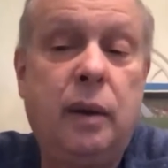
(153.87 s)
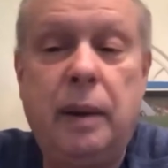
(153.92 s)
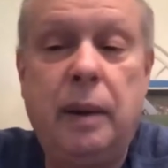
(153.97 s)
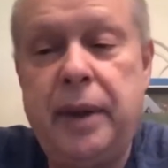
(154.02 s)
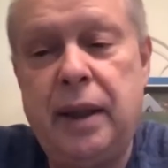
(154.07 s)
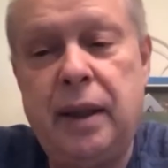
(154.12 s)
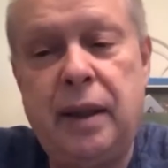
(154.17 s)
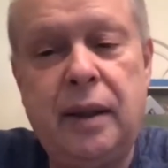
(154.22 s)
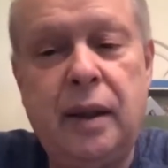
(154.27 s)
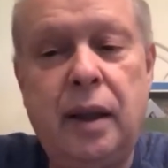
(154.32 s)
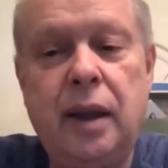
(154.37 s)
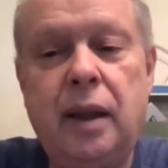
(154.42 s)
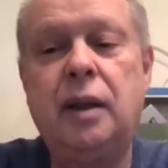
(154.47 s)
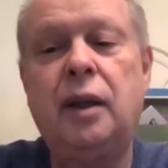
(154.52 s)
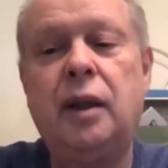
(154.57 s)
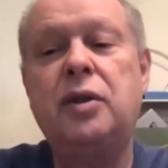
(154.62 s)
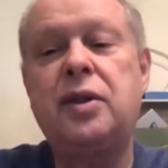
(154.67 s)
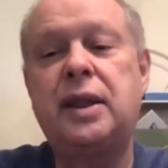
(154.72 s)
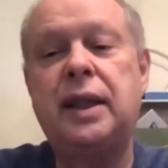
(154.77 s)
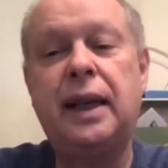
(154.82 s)
I mean, in
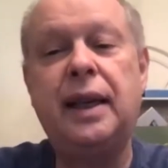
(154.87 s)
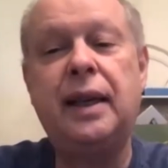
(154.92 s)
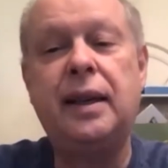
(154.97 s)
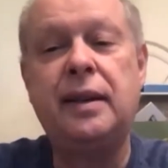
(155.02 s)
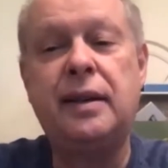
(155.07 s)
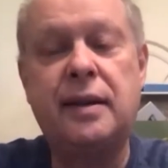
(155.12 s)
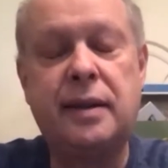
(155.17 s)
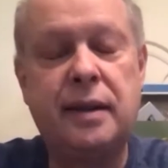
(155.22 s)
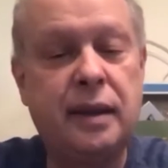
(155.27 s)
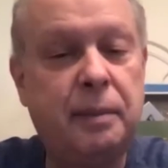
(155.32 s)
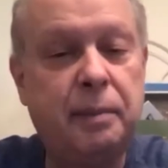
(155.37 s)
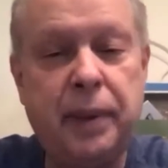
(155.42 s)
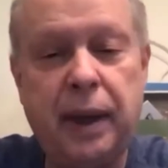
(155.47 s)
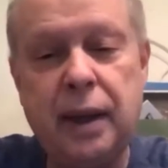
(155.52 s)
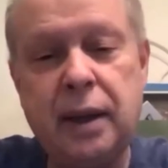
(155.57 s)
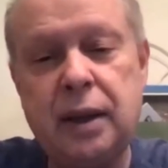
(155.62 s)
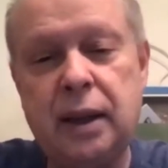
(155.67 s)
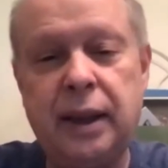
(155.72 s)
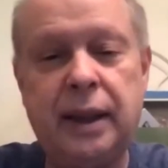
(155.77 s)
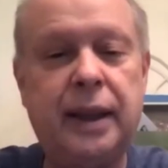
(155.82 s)
those days, a pain
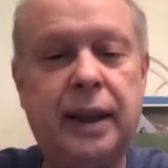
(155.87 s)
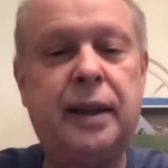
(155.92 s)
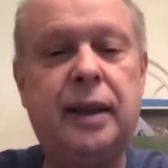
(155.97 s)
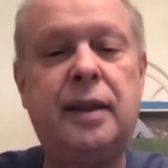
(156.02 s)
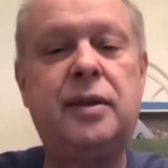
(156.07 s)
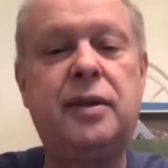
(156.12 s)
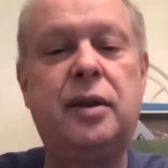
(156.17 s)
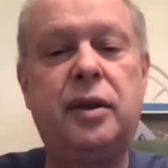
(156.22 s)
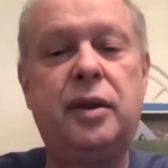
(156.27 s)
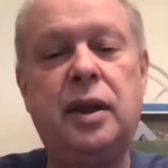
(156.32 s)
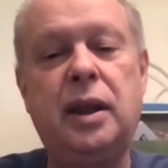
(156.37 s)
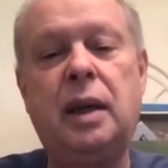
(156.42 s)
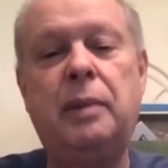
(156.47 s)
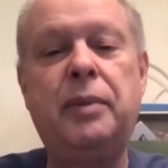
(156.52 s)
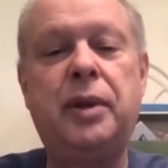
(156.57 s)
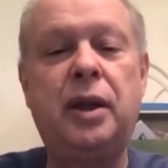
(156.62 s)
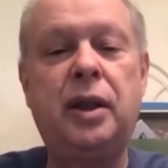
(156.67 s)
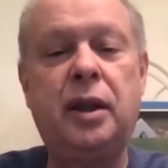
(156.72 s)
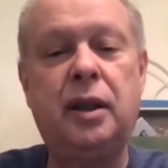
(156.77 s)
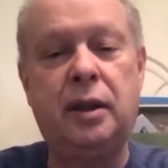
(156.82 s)
clinic is you numb
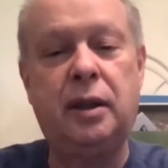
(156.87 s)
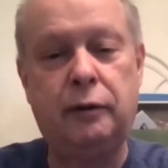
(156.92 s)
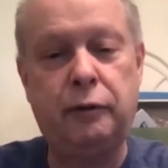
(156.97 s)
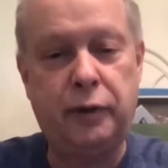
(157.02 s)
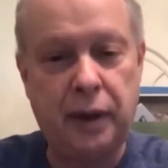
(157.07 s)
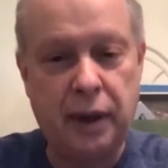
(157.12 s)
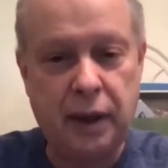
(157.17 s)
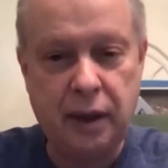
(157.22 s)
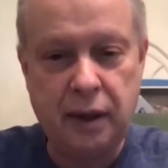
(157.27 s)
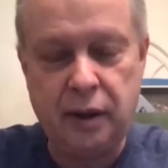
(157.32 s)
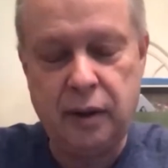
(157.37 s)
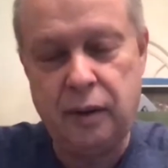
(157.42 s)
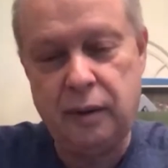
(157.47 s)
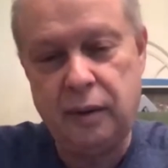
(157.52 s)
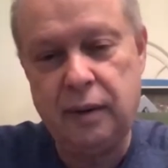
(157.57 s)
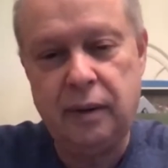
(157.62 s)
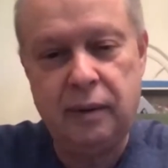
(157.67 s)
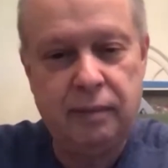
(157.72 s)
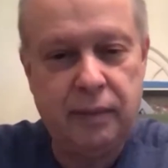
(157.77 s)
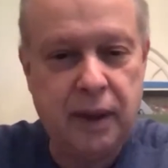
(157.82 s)
the nerve, you know, you
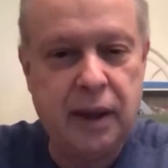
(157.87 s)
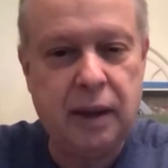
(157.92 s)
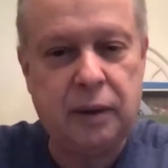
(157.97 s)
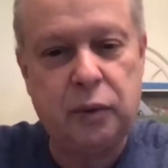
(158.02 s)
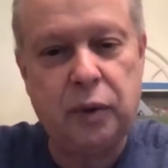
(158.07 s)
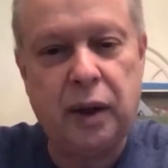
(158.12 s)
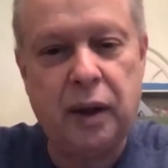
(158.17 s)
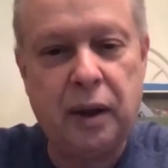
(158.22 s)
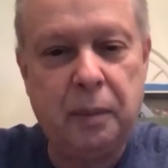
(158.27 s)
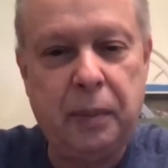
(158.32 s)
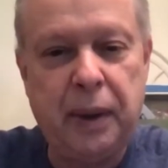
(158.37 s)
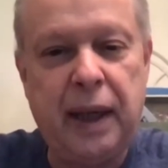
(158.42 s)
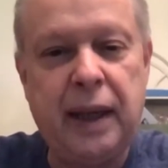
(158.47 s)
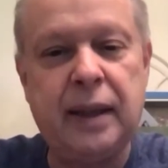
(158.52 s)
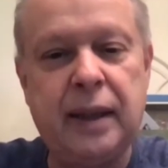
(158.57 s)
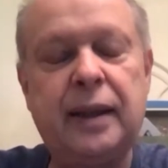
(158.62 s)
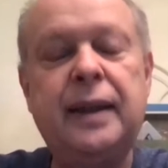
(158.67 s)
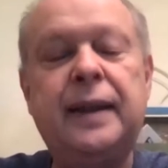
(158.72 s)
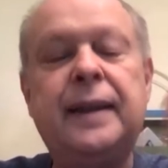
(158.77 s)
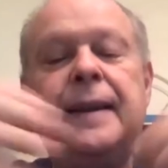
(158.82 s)
get rid of the pain.
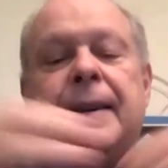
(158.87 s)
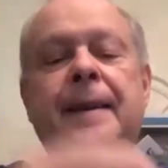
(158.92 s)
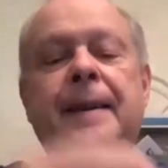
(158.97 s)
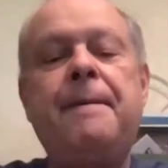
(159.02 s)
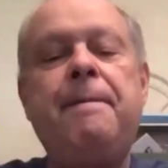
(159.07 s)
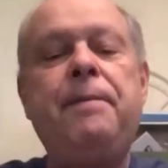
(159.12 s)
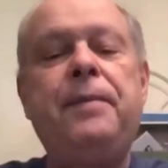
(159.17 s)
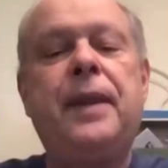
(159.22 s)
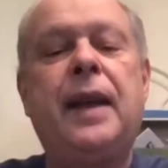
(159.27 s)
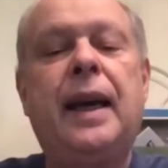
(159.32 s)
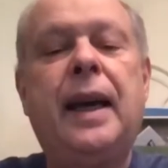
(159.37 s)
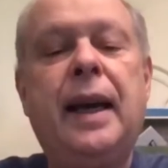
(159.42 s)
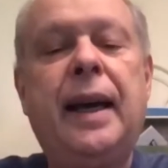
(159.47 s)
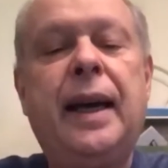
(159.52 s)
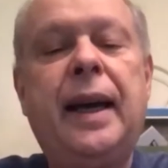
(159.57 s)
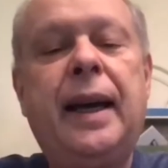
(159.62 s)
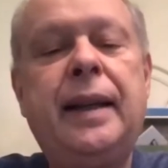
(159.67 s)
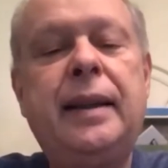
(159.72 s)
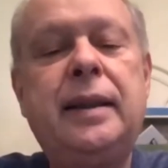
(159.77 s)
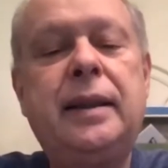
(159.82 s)

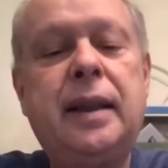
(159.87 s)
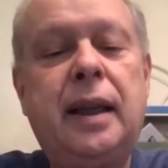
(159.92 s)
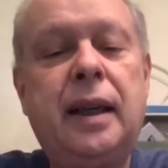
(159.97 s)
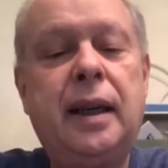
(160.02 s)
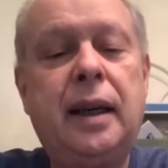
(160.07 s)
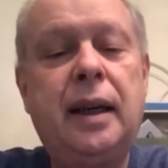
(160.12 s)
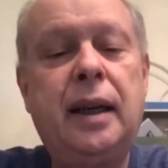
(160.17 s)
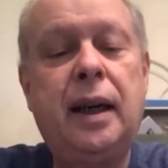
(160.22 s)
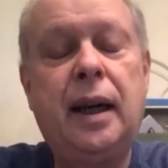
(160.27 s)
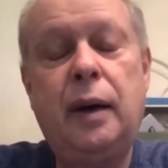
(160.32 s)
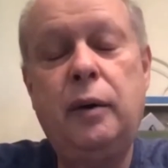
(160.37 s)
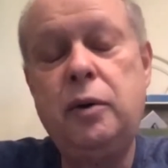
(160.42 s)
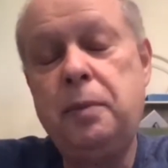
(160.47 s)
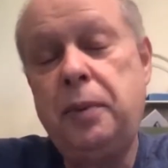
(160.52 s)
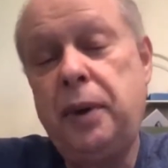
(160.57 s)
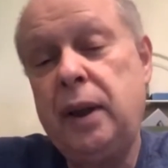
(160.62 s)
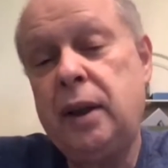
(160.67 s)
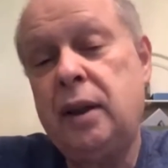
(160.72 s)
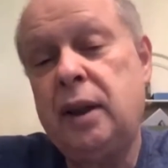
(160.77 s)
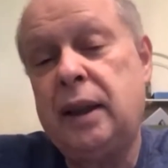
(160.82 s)
And uh, I was
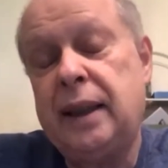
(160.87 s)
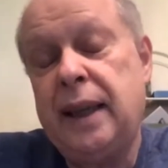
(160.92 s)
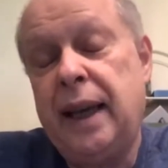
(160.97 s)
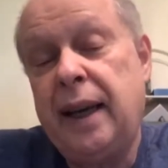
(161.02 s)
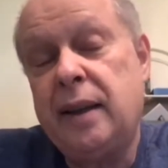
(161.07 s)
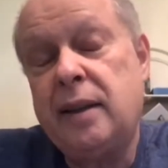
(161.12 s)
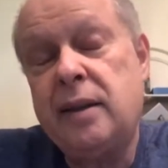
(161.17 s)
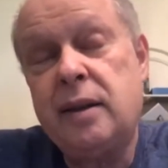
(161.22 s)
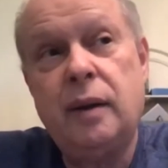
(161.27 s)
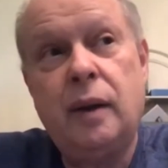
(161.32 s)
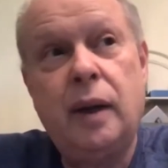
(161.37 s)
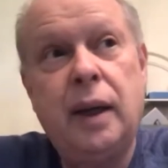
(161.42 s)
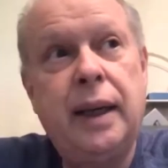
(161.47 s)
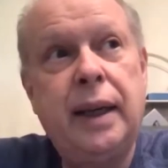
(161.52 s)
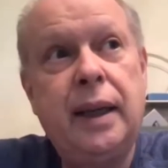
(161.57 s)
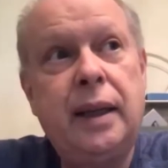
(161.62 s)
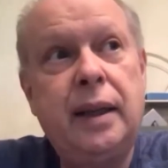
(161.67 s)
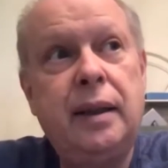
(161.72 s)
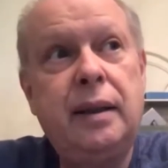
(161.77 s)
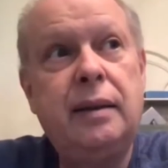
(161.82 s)
pretty good at that, so I
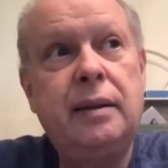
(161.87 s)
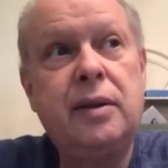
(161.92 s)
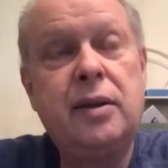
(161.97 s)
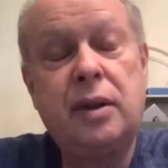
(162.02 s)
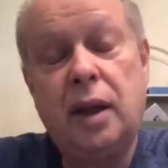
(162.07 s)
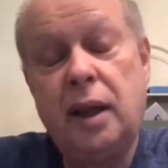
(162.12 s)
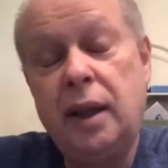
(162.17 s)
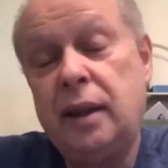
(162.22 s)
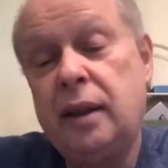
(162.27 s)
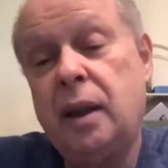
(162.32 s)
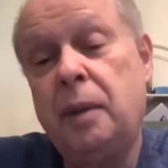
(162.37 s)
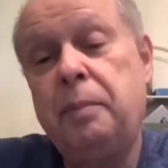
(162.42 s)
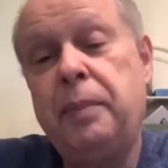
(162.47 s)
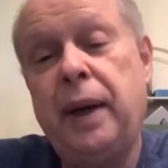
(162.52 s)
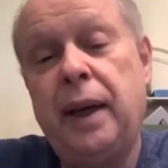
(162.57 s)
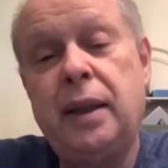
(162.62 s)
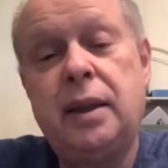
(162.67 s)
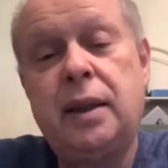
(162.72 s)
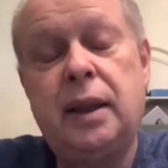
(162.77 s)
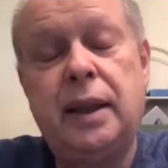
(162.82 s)
started their
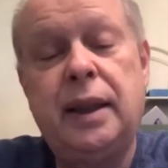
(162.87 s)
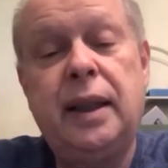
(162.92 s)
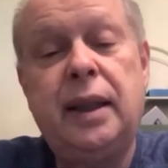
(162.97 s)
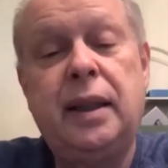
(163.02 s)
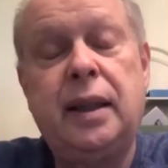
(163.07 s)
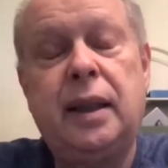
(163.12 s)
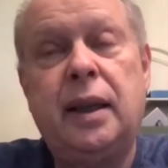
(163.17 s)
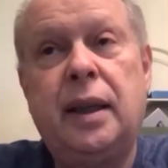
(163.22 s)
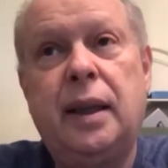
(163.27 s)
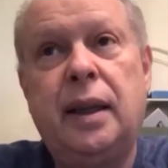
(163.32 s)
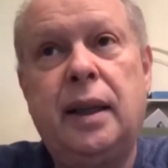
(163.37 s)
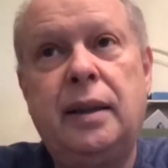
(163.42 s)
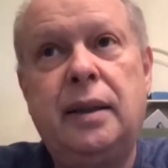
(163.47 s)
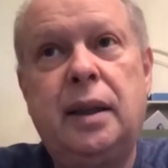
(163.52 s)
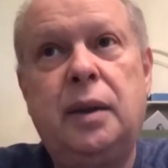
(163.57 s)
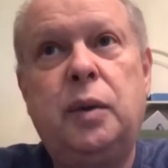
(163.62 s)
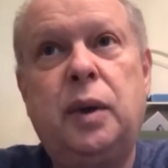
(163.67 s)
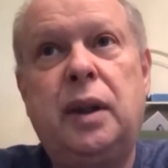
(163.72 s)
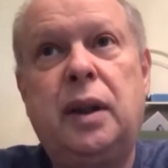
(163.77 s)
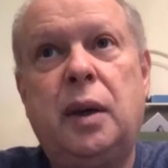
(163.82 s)
pain clinic, uh, did
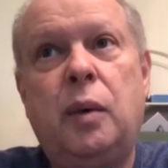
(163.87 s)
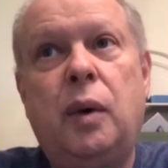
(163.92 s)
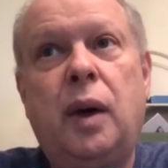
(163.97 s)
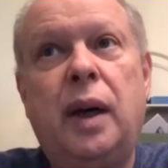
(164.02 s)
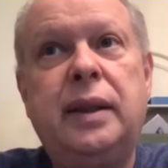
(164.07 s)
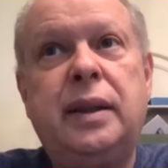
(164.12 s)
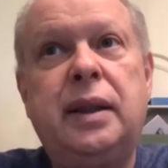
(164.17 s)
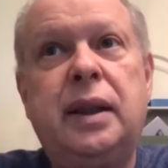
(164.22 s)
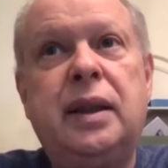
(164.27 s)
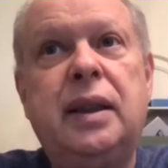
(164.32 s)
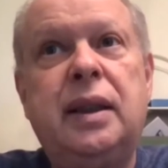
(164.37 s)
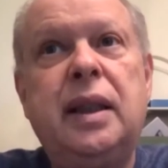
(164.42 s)
what they wanted.